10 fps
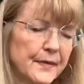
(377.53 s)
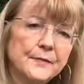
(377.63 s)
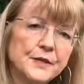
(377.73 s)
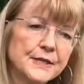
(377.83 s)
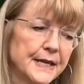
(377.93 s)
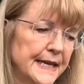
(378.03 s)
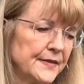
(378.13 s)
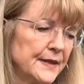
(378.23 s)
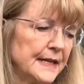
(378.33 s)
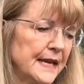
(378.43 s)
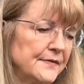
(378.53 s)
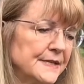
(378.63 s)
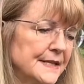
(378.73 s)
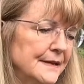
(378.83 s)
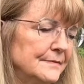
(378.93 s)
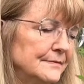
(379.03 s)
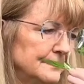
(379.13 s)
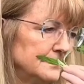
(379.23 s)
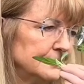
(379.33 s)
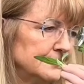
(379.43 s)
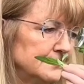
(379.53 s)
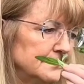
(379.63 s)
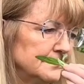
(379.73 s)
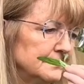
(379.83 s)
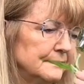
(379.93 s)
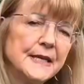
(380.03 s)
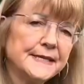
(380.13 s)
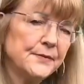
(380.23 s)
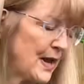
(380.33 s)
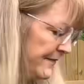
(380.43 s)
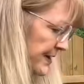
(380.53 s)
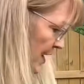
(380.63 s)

just going to get the leaves. Doesn't have an